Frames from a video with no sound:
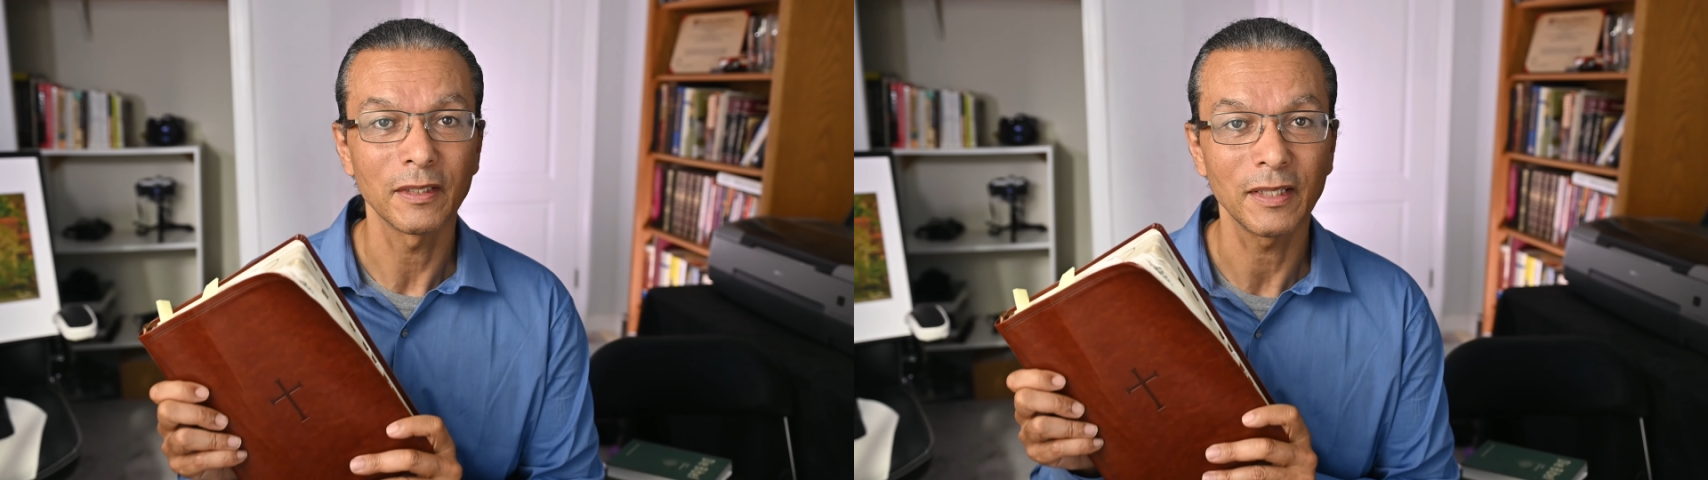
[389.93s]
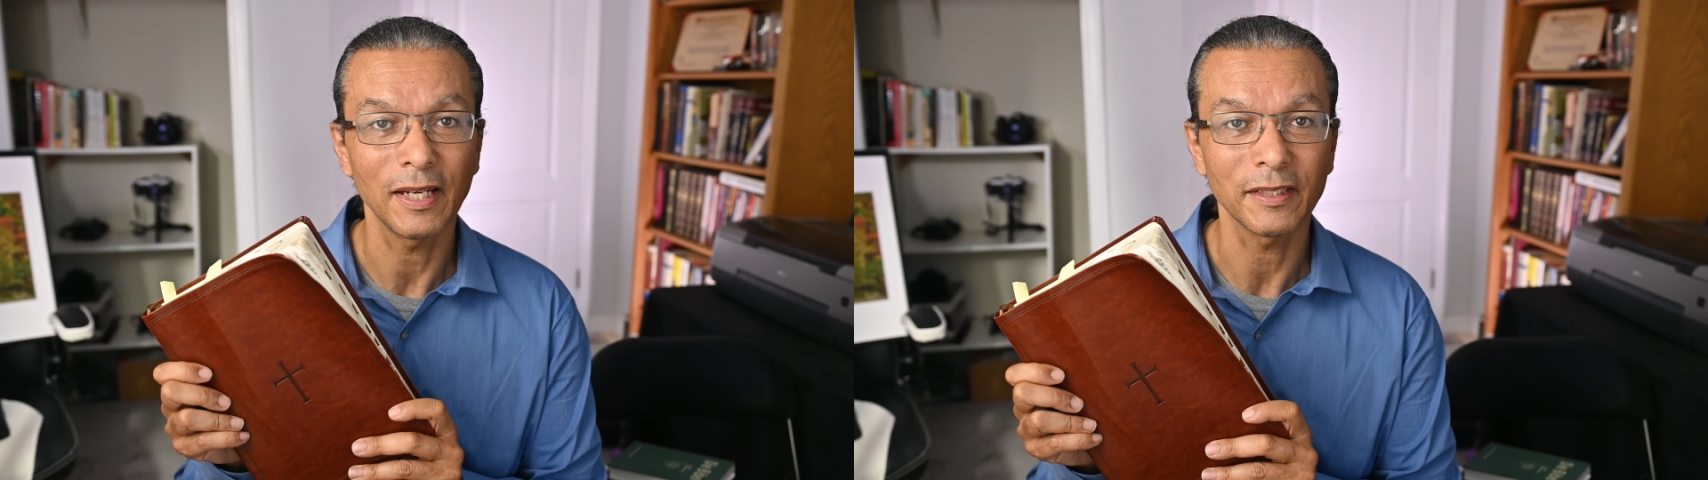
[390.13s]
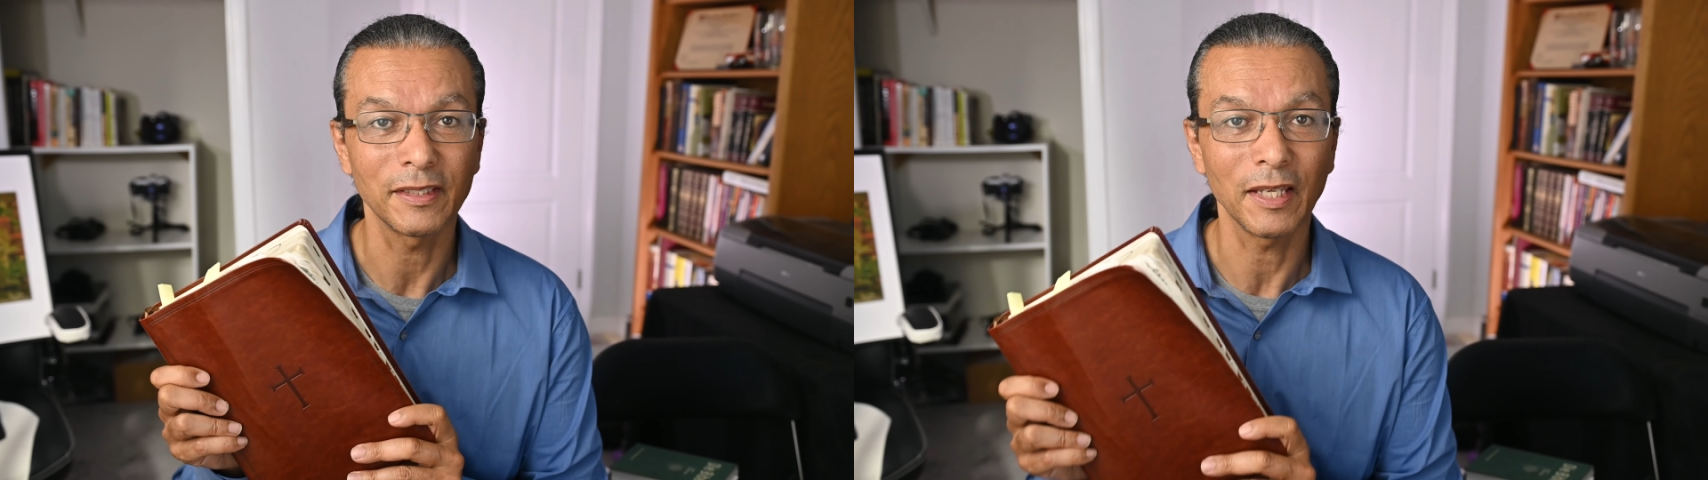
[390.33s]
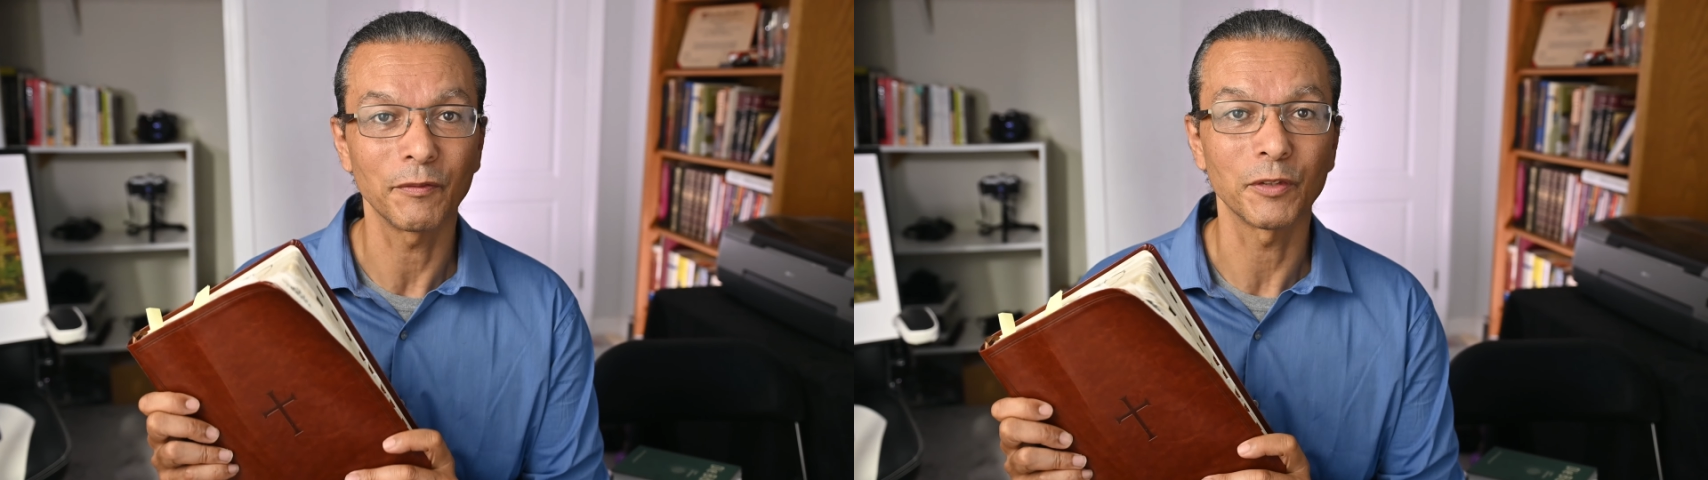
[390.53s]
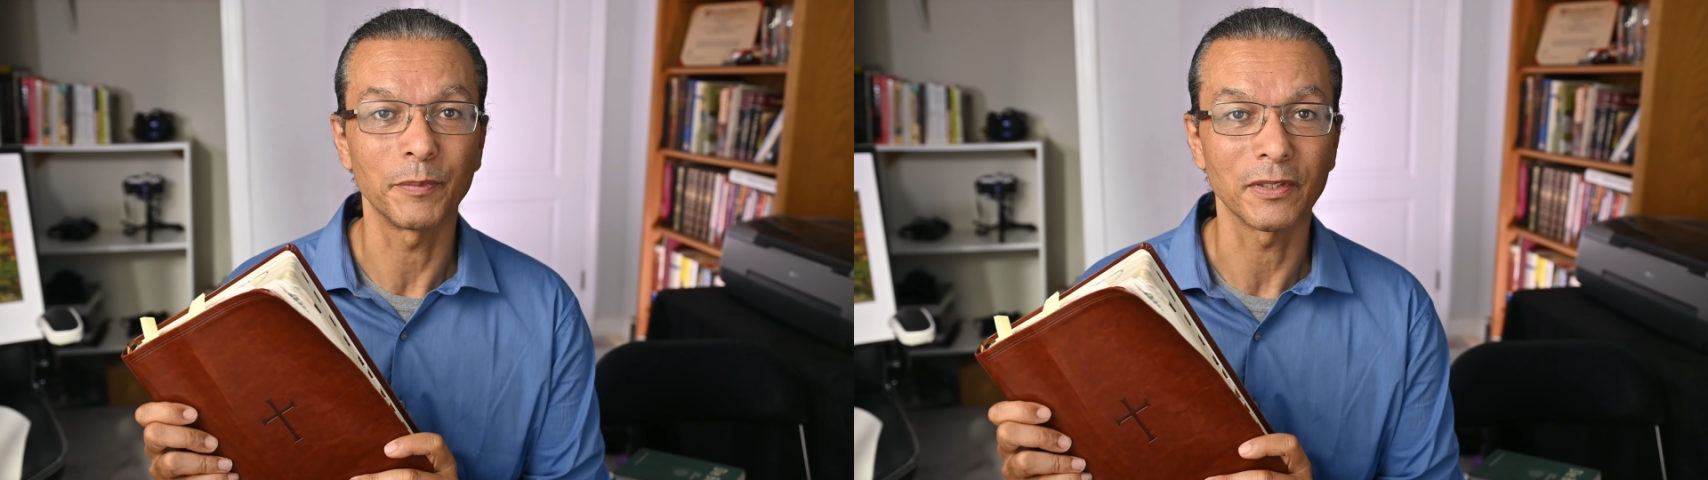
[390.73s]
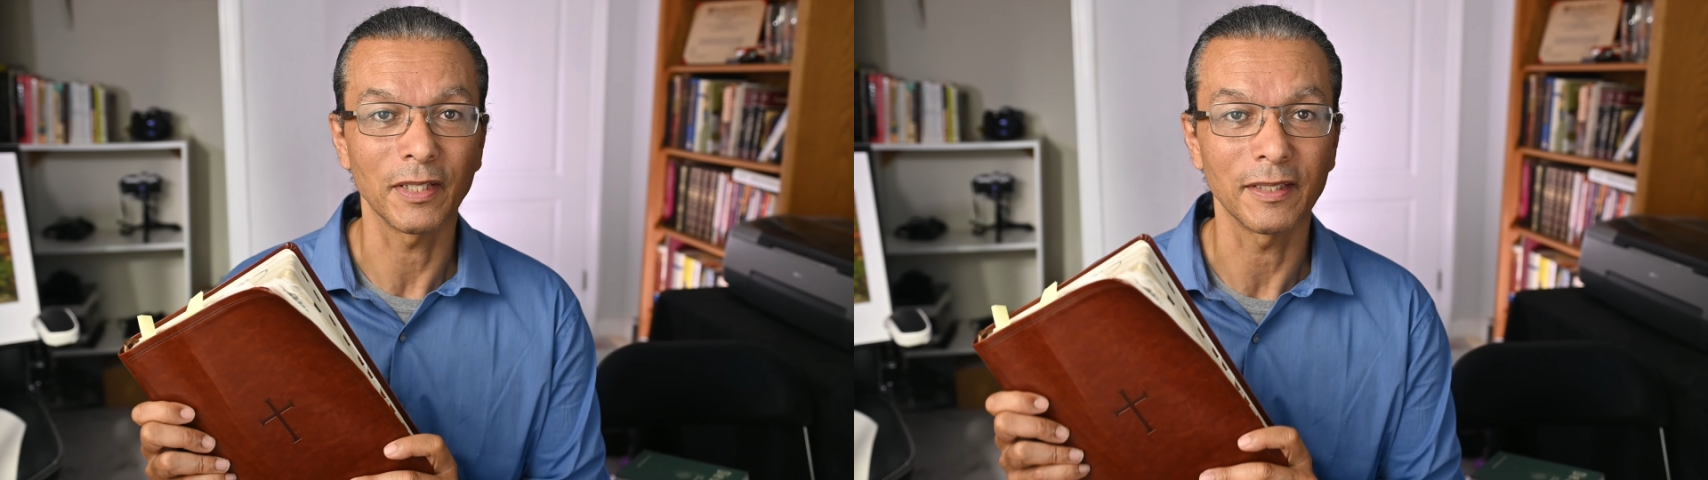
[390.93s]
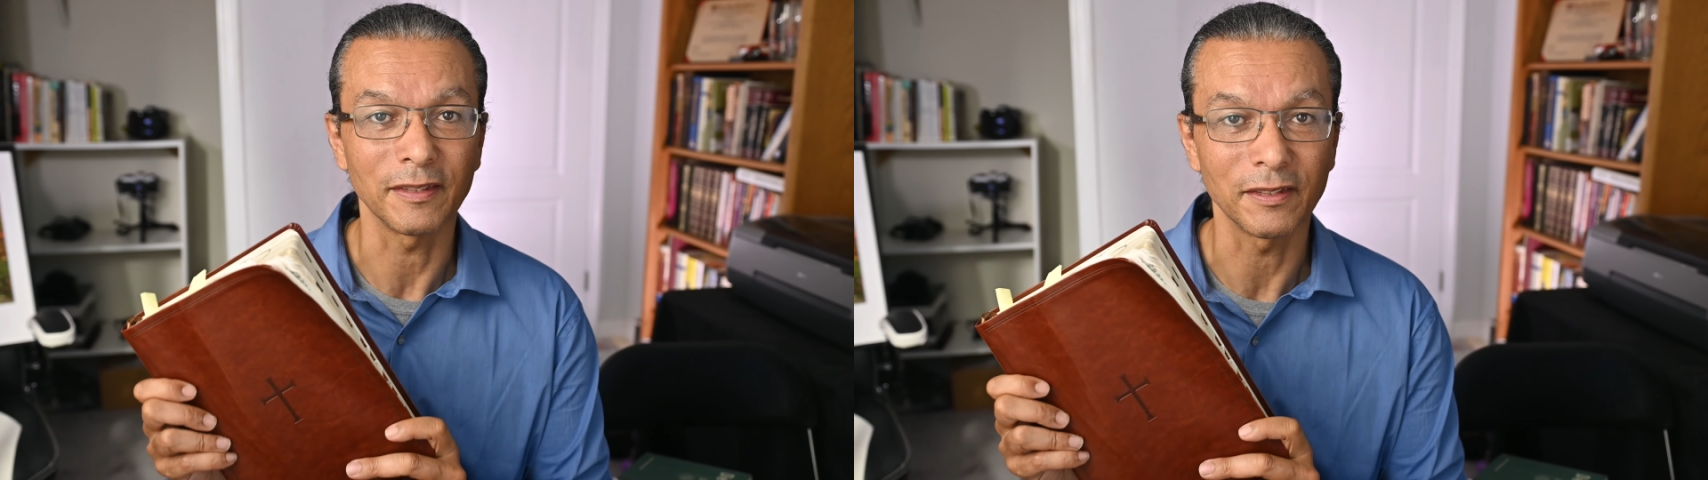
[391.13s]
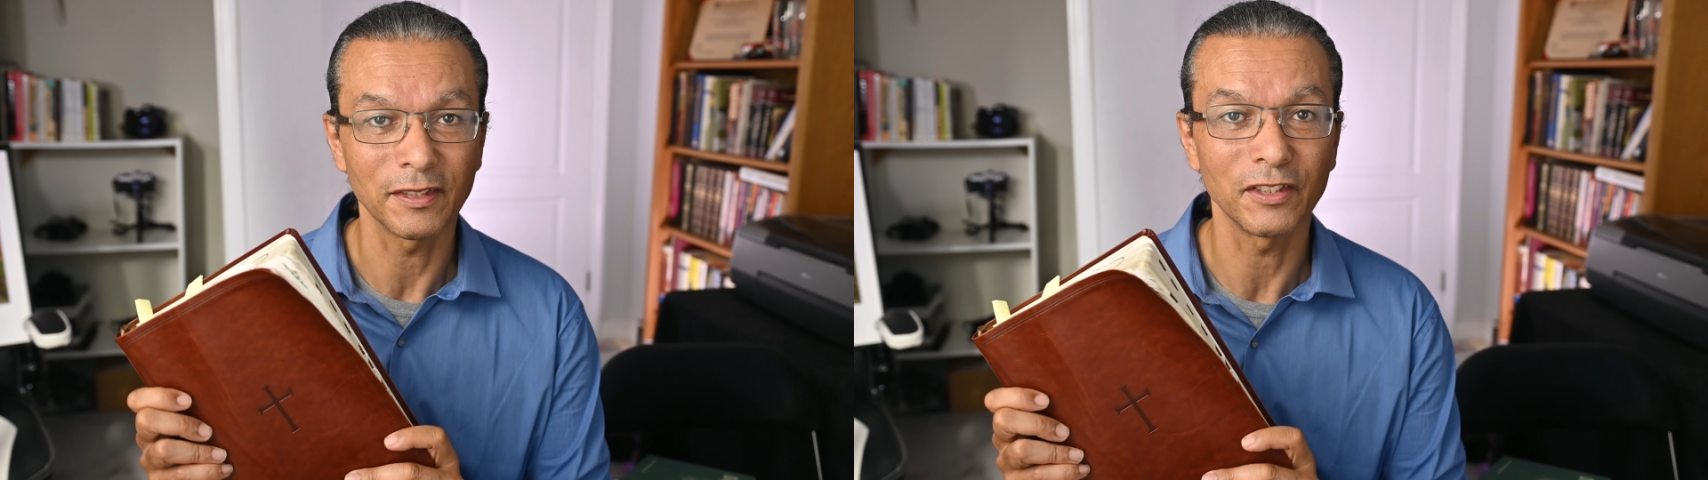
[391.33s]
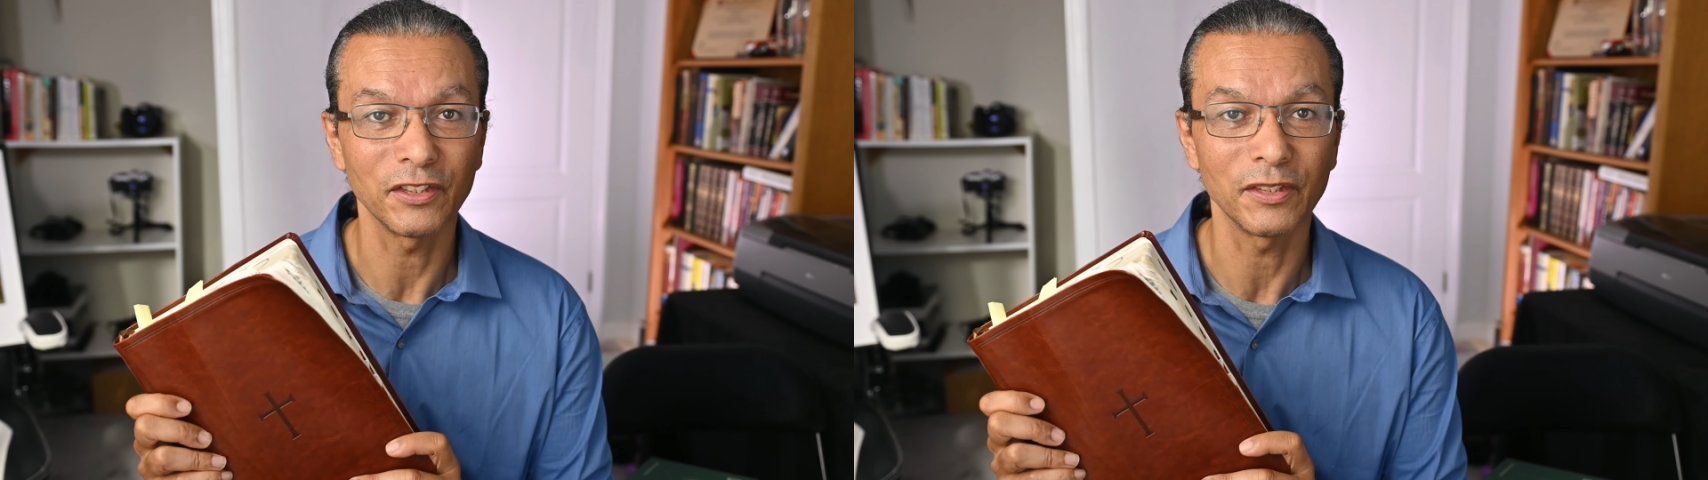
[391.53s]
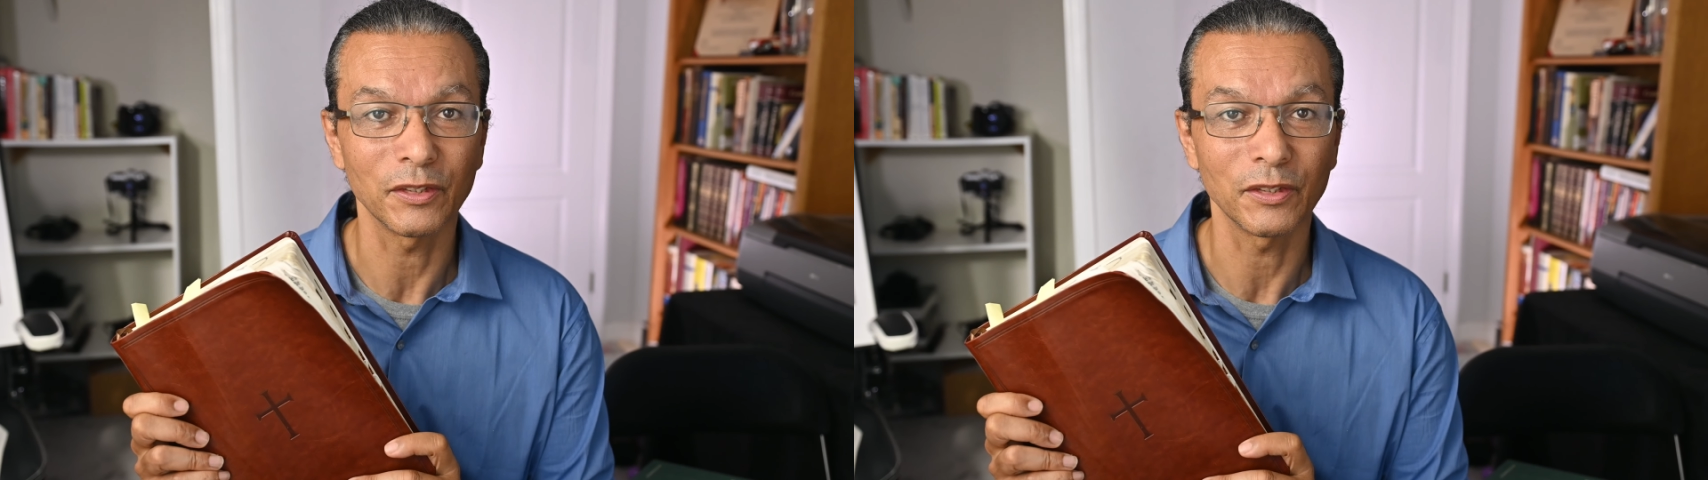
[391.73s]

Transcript: God gave us besides his son, Jesus